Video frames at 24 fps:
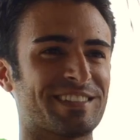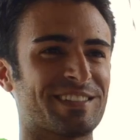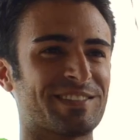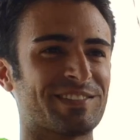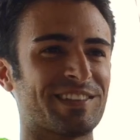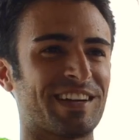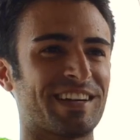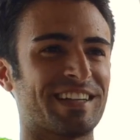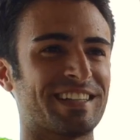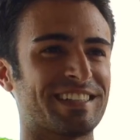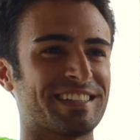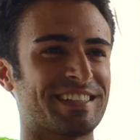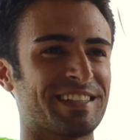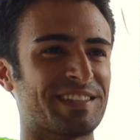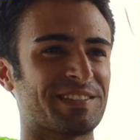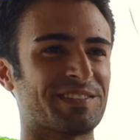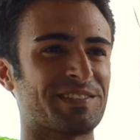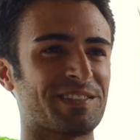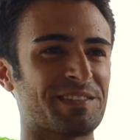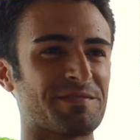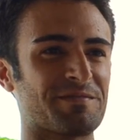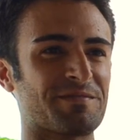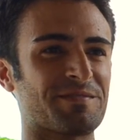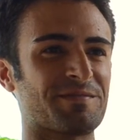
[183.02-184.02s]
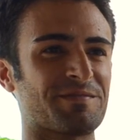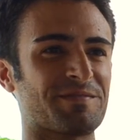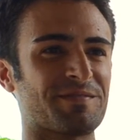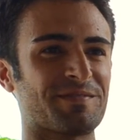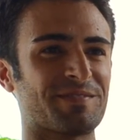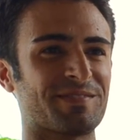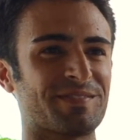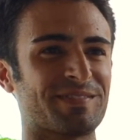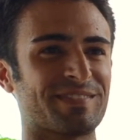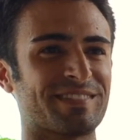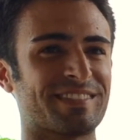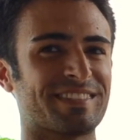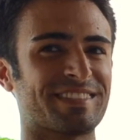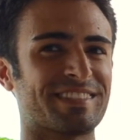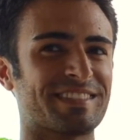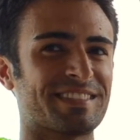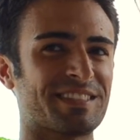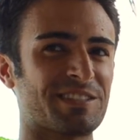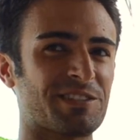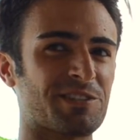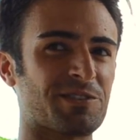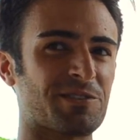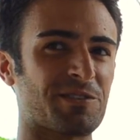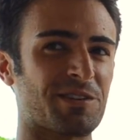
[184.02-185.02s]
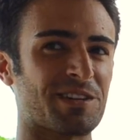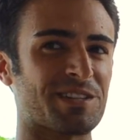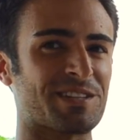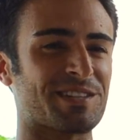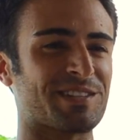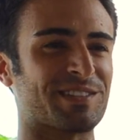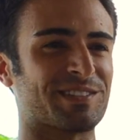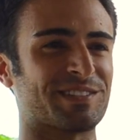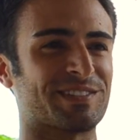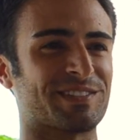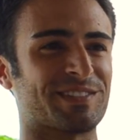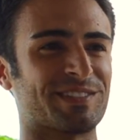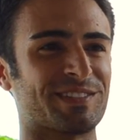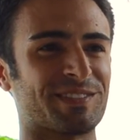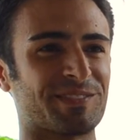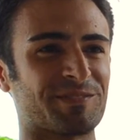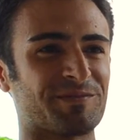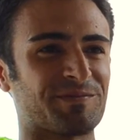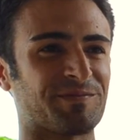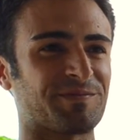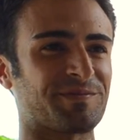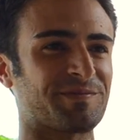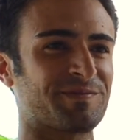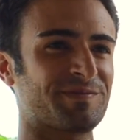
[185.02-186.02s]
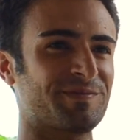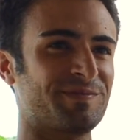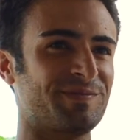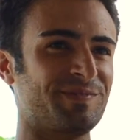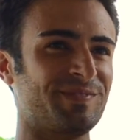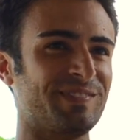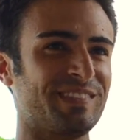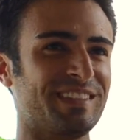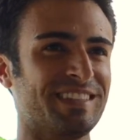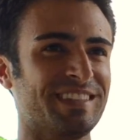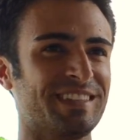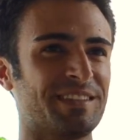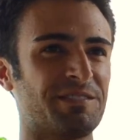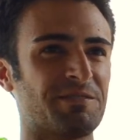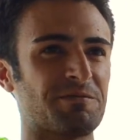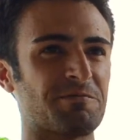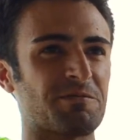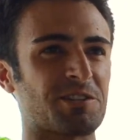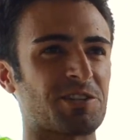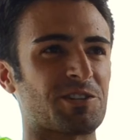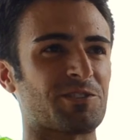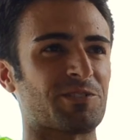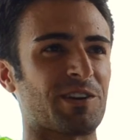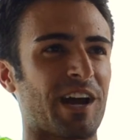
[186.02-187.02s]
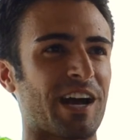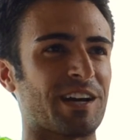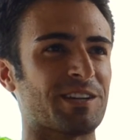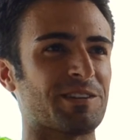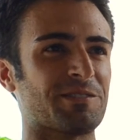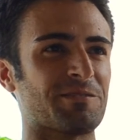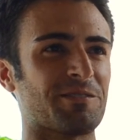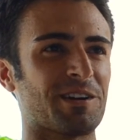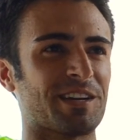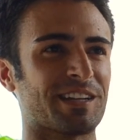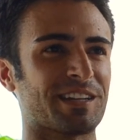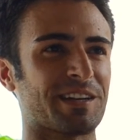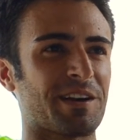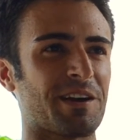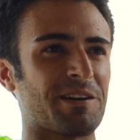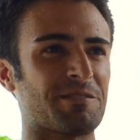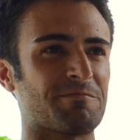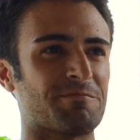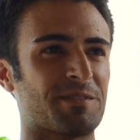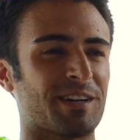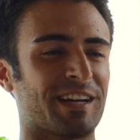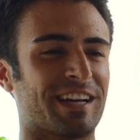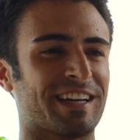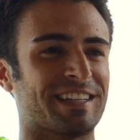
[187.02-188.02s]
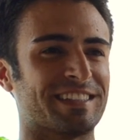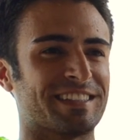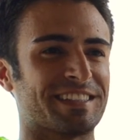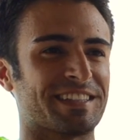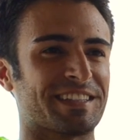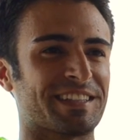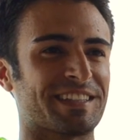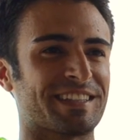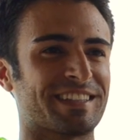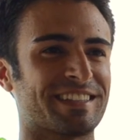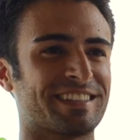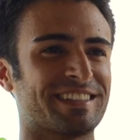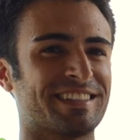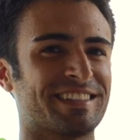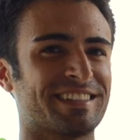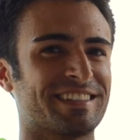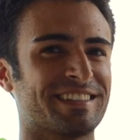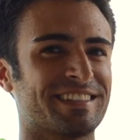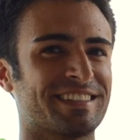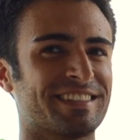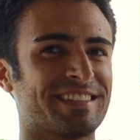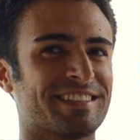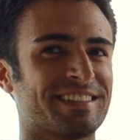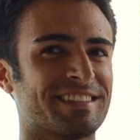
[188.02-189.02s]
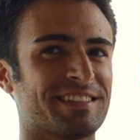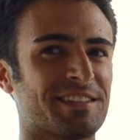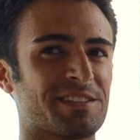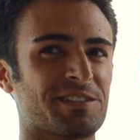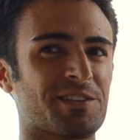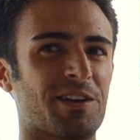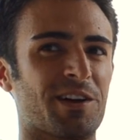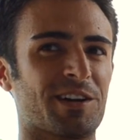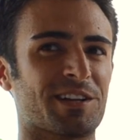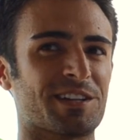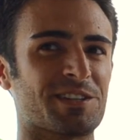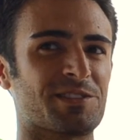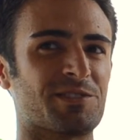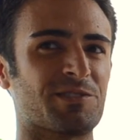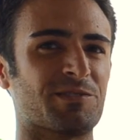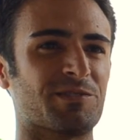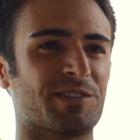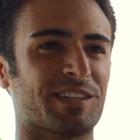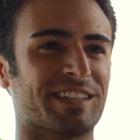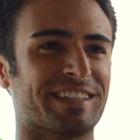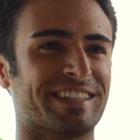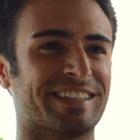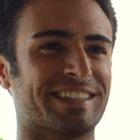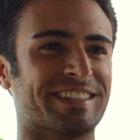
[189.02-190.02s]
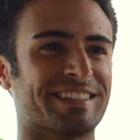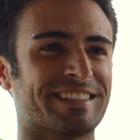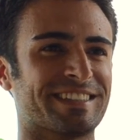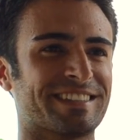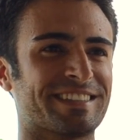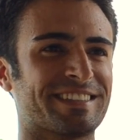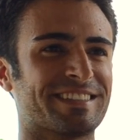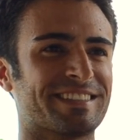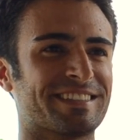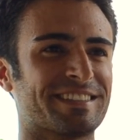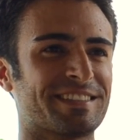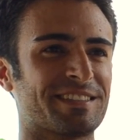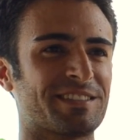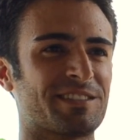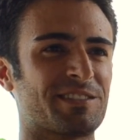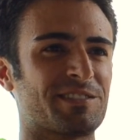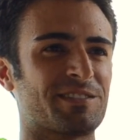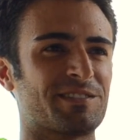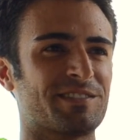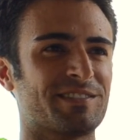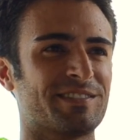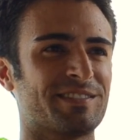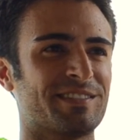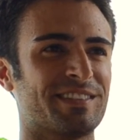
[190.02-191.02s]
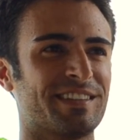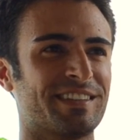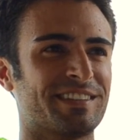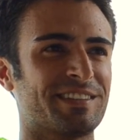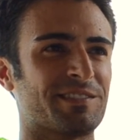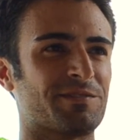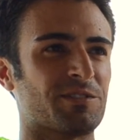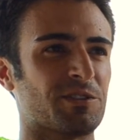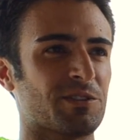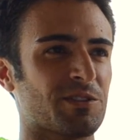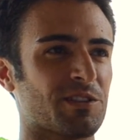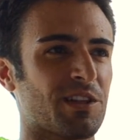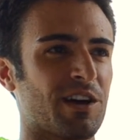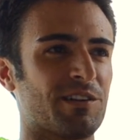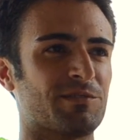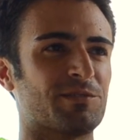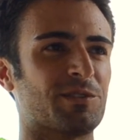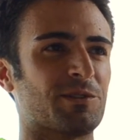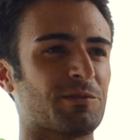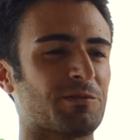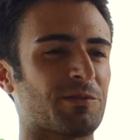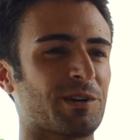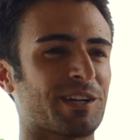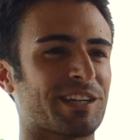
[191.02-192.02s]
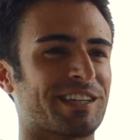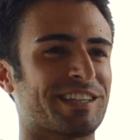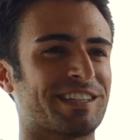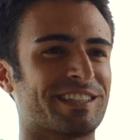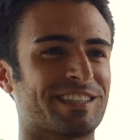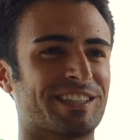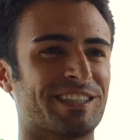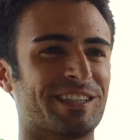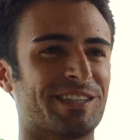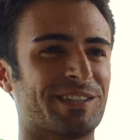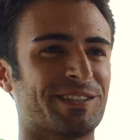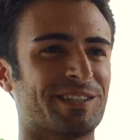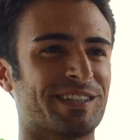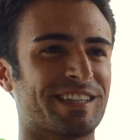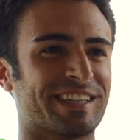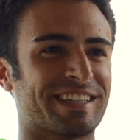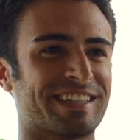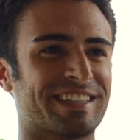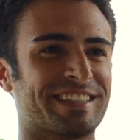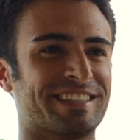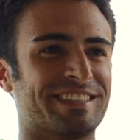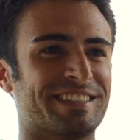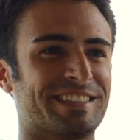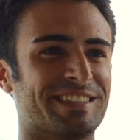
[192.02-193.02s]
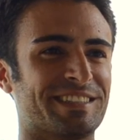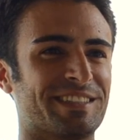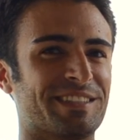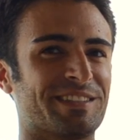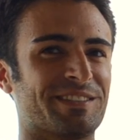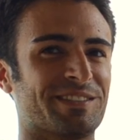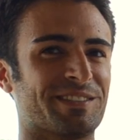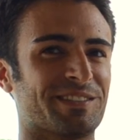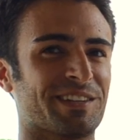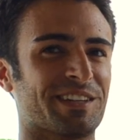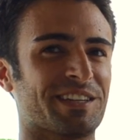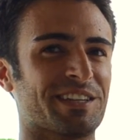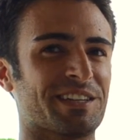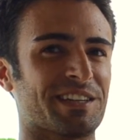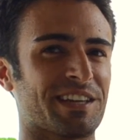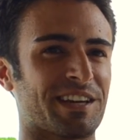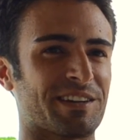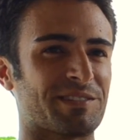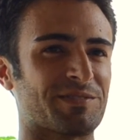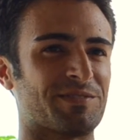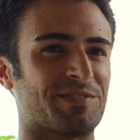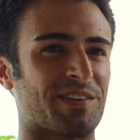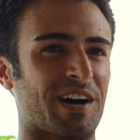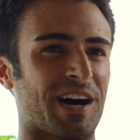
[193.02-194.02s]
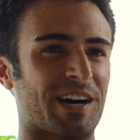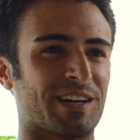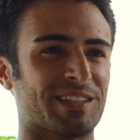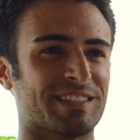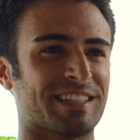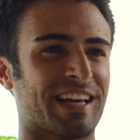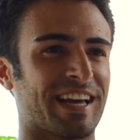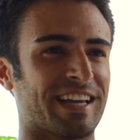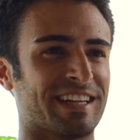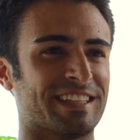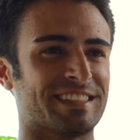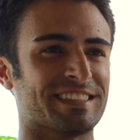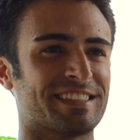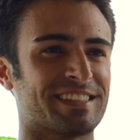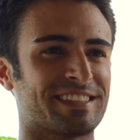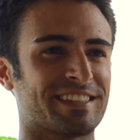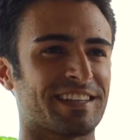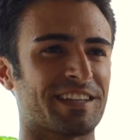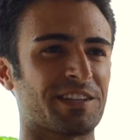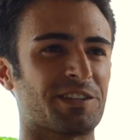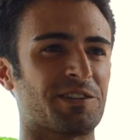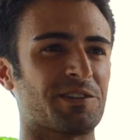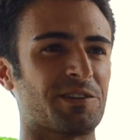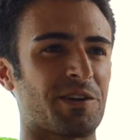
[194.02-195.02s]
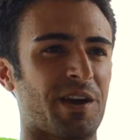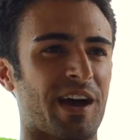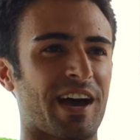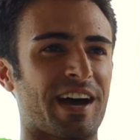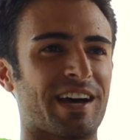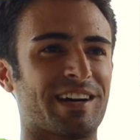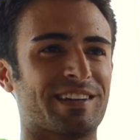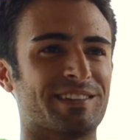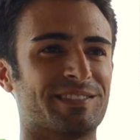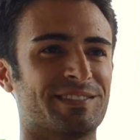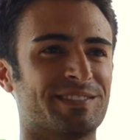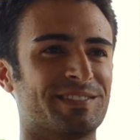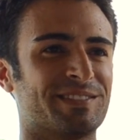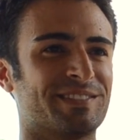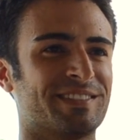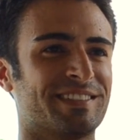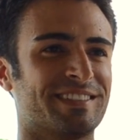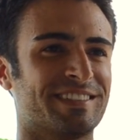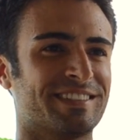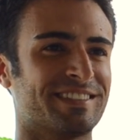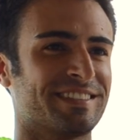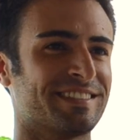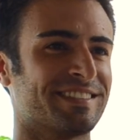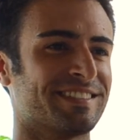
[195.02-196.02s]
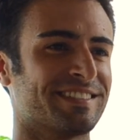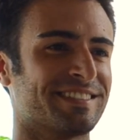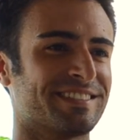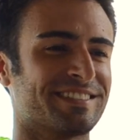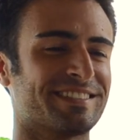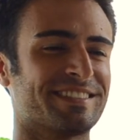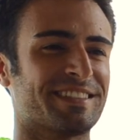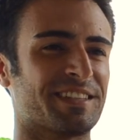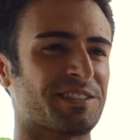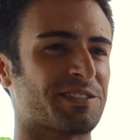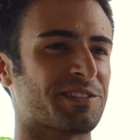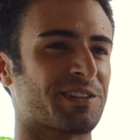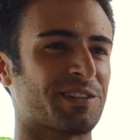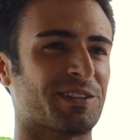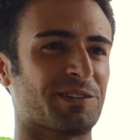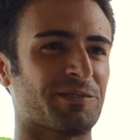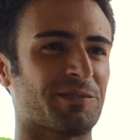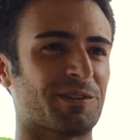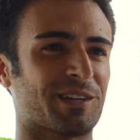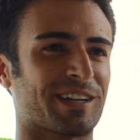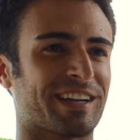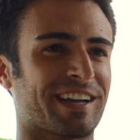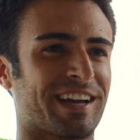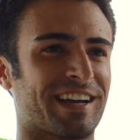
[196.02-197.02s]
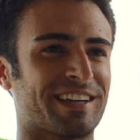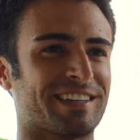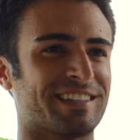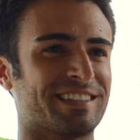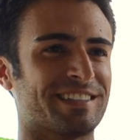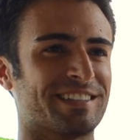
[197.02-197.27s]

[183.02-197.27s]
it's very different choice of which route you want to go, but I think as long as you really, if you love the work you're doing and you really like follow that instinct you have, it's going to work out